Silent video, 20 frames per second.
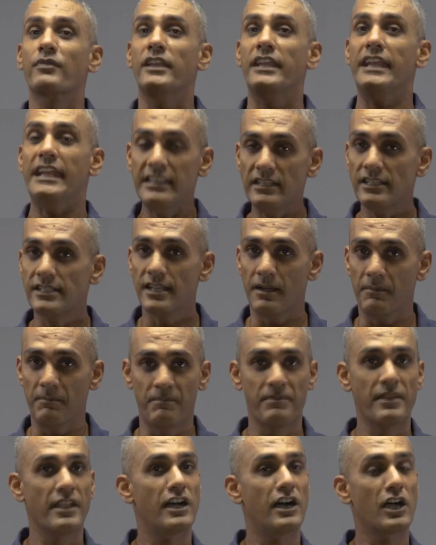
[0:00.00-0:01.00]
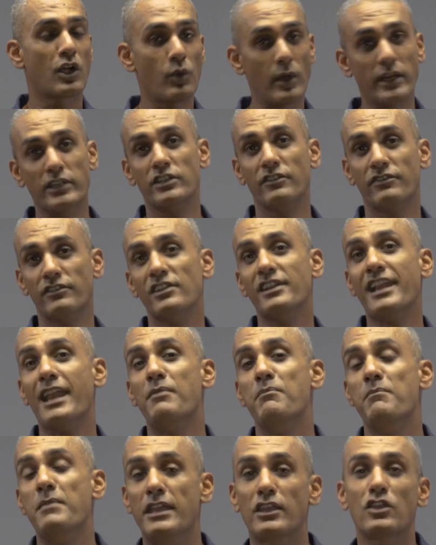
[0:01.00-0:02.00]
in sum, a quick shifter
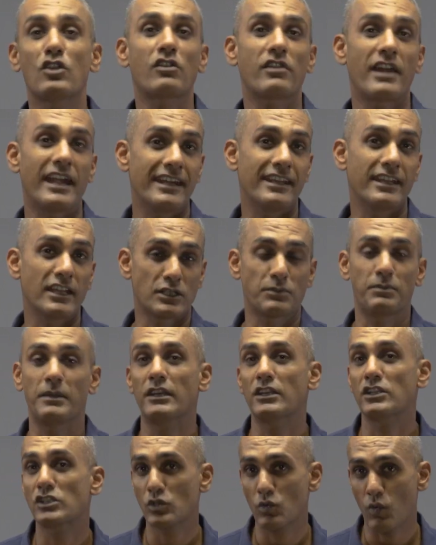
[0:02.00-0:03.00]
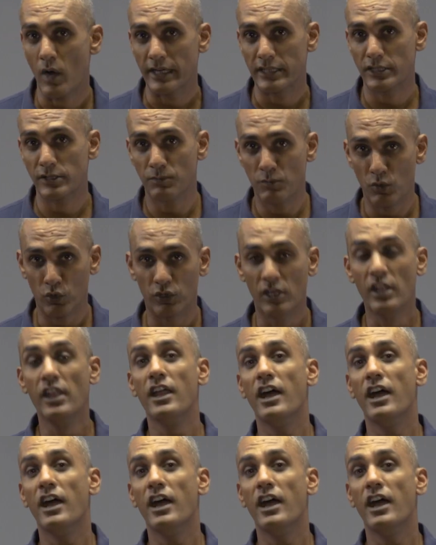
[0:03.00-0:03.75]
can make your riding experience quite smooth.